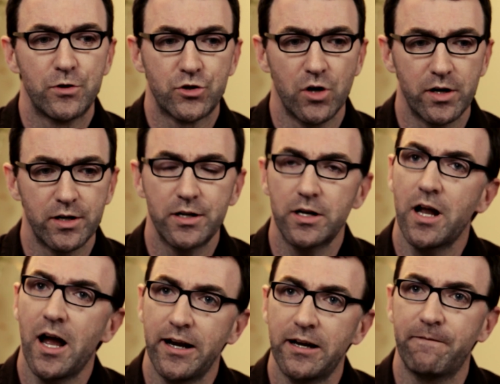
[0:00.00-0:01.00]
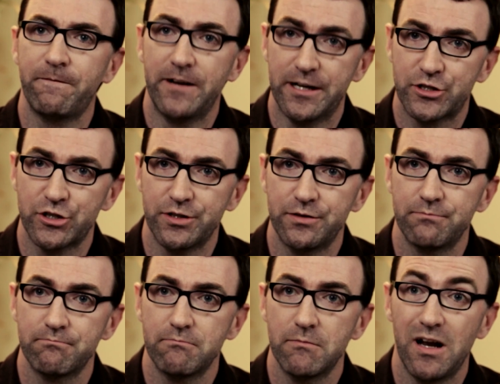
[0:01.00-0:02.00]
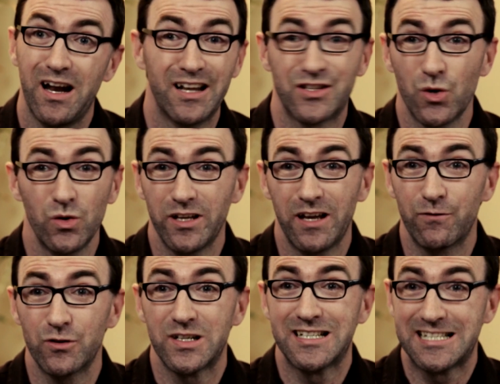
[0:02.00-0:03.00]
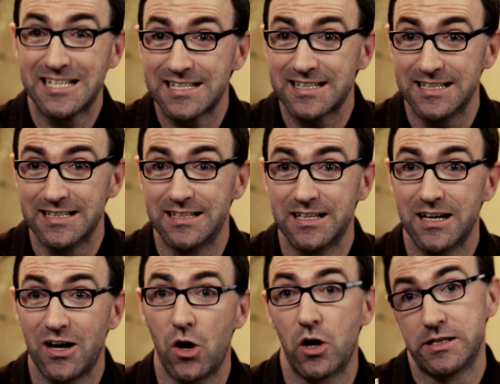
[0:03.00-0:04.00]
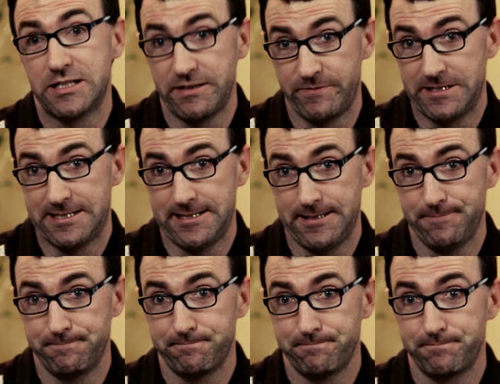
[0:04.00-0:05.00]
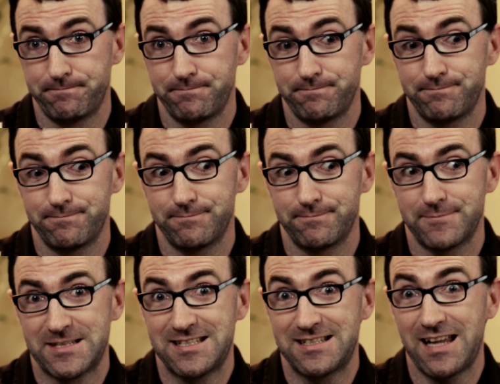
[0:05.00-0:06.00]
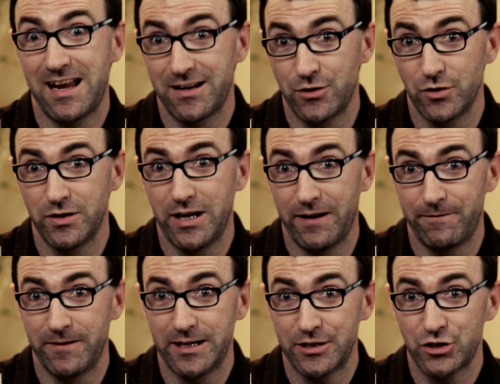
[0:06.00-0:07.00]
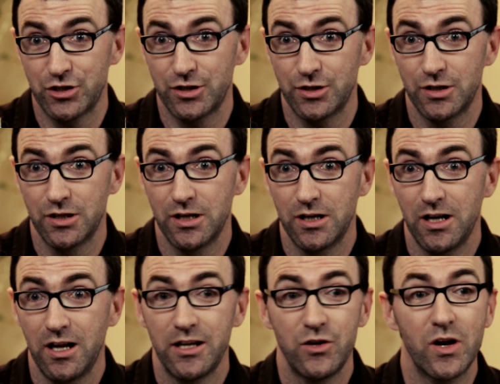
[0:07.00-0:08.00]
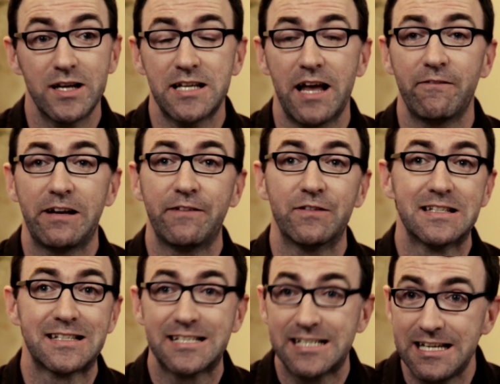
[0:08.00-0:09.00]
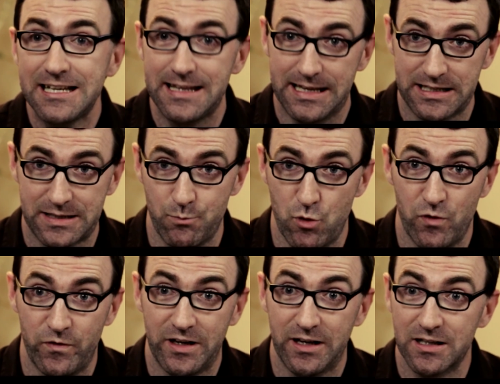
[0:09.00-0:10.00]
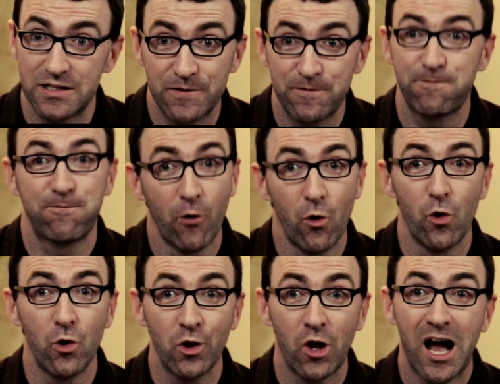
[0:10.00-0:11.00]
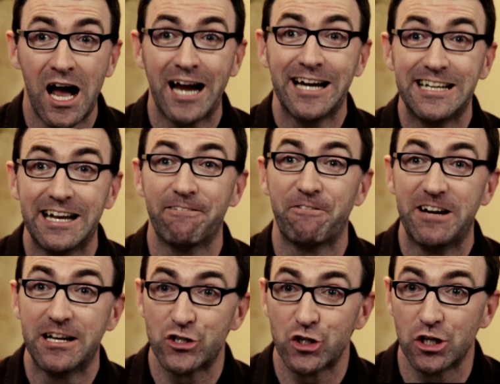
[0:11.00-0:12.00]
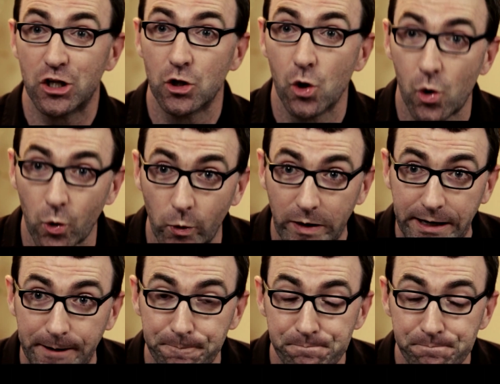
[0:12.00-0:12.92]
we shot it on high definition, and it's only ever existed on DVD. Standard definition. You guys haven't even seen this movie in its full high definition glory.